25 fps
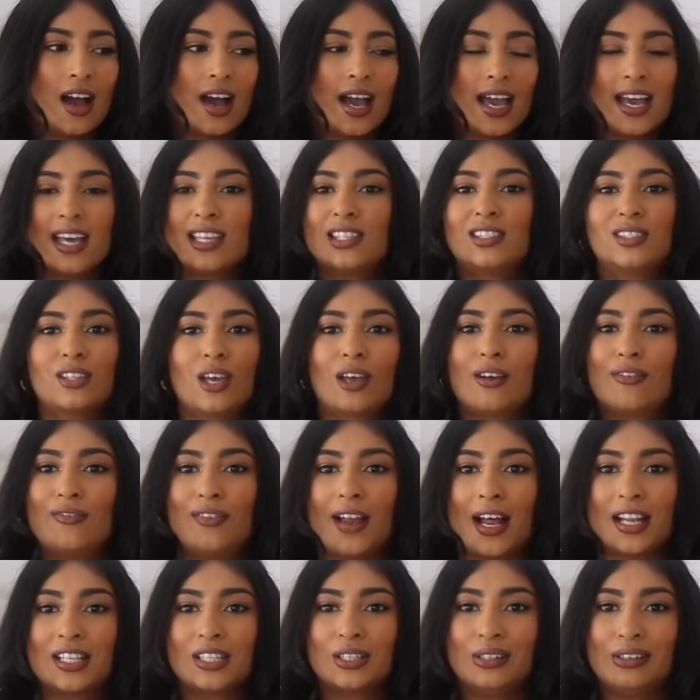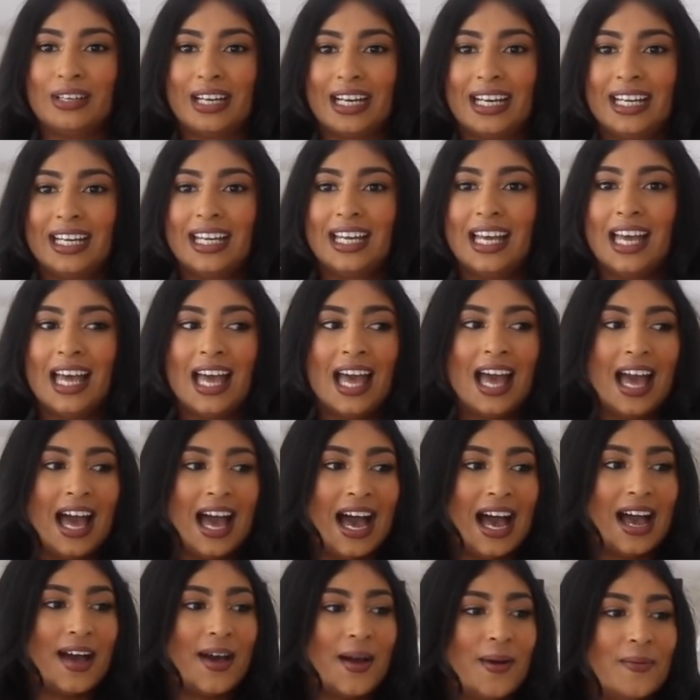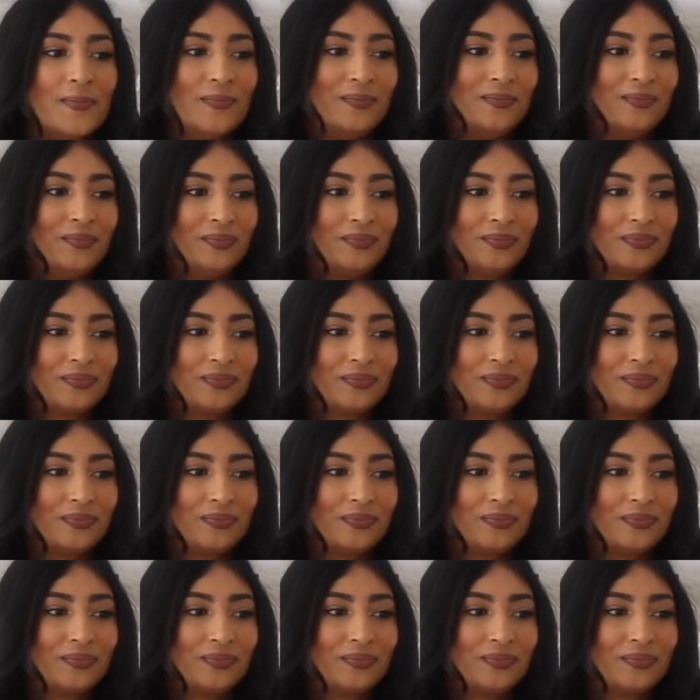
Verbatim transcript: It's so flattering. Um,